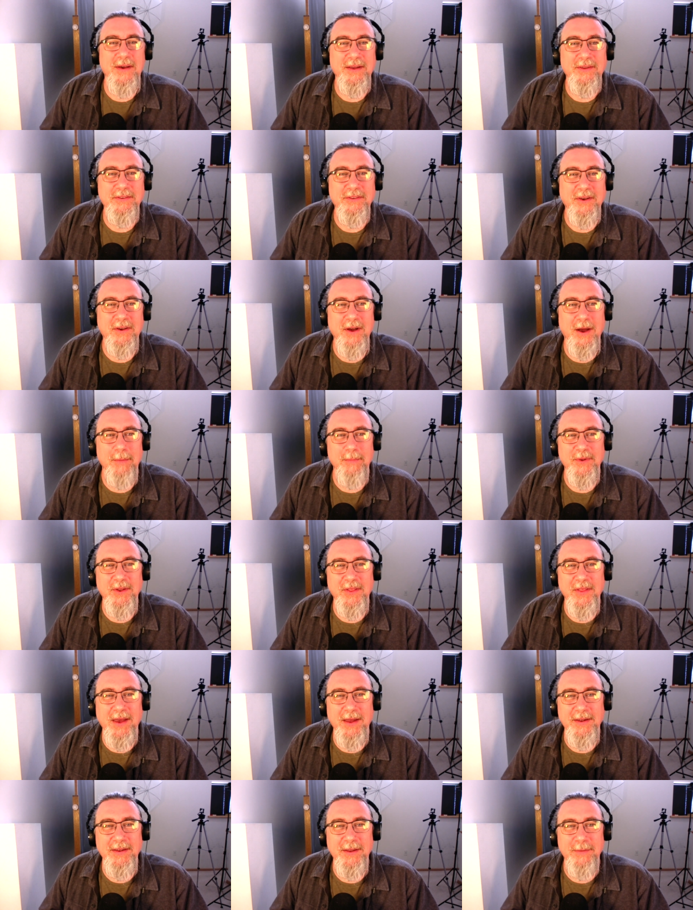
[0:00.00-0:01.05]
succumbed to
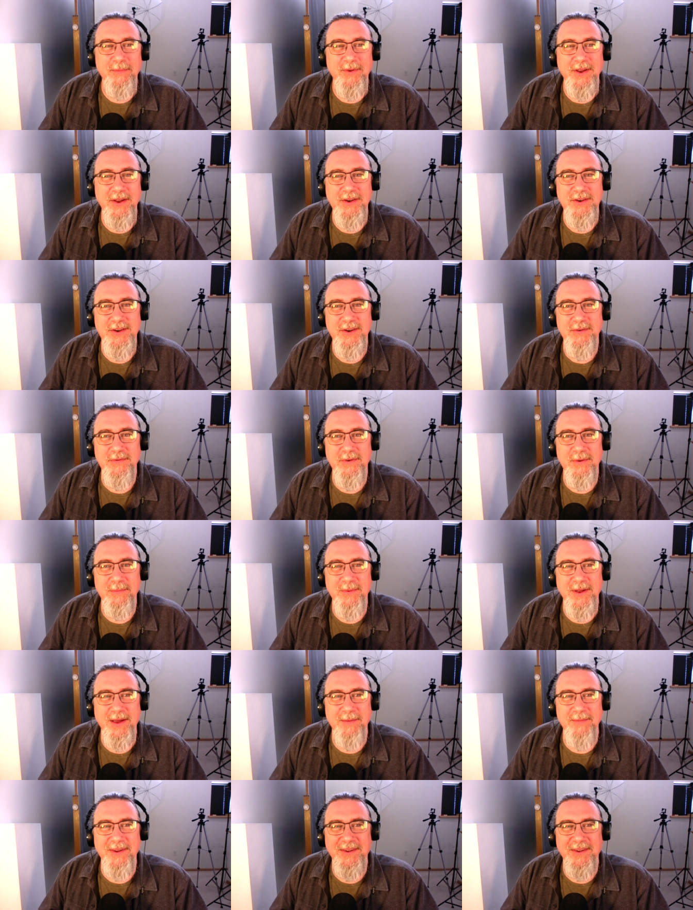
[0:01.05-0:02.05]
that temptation from time to